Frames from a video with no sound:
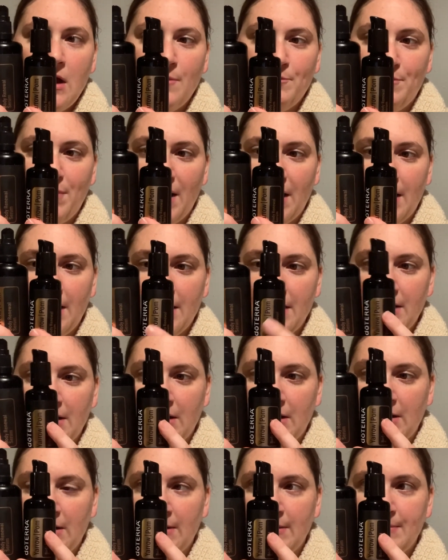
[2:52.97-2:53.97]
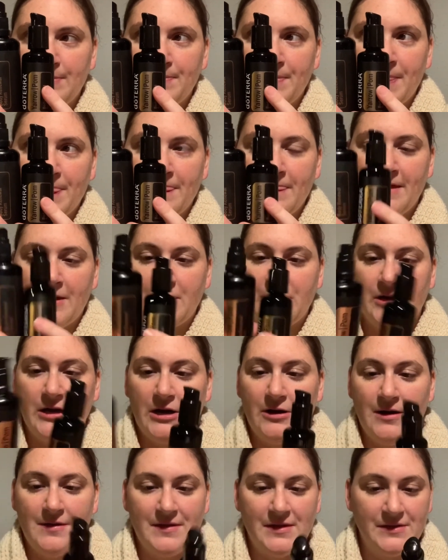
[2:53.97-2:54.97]
but there you go.
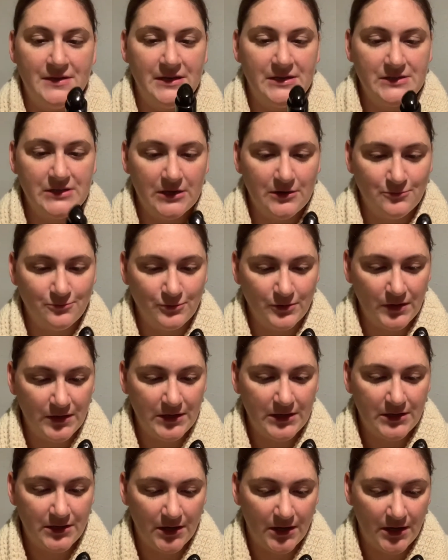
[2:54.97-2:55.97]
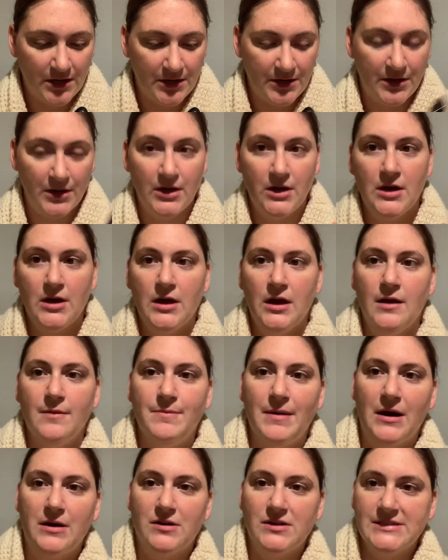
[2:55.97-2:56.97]
And then these are really good
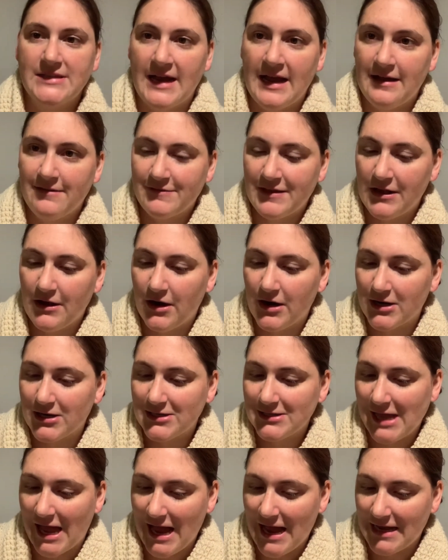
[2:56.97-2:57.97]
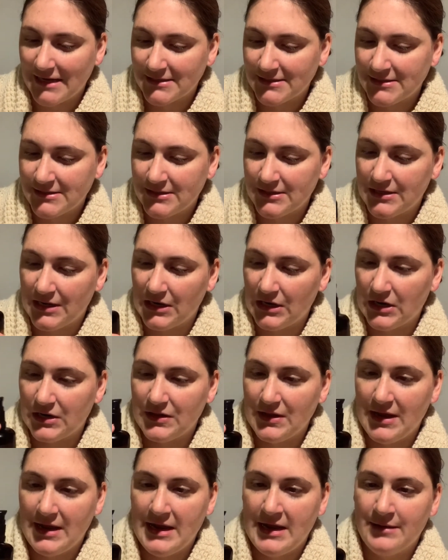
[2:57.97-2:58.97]
bottles to have. They are glass, they are
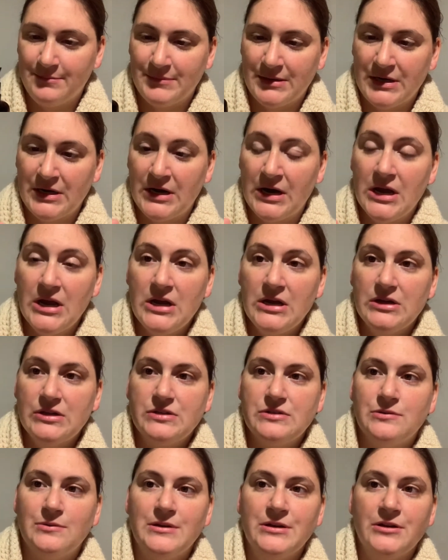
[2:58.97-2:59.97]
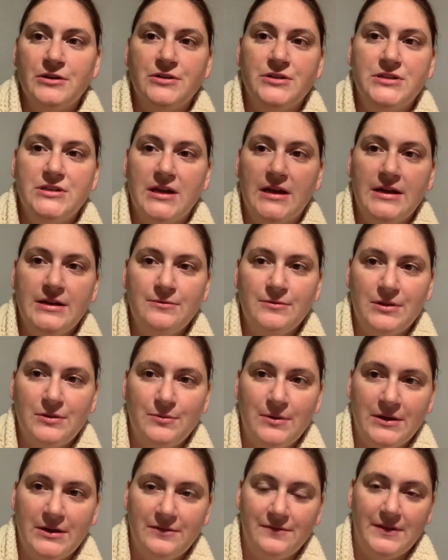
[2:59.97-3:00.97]
the amber. So when you're done with one of